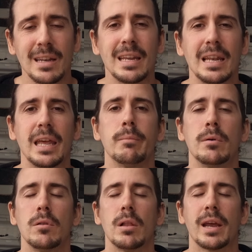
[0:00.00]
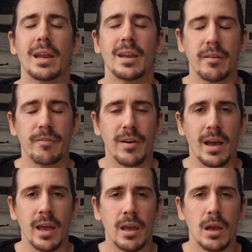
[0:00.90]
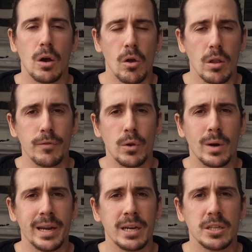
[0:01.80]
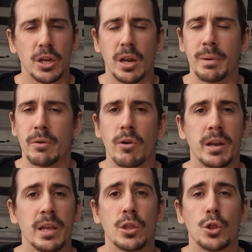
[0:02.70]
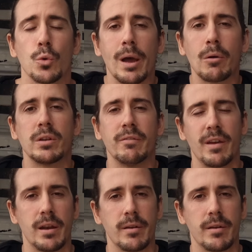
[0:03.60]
label and identify all of the wires that are going to be running throughout the van.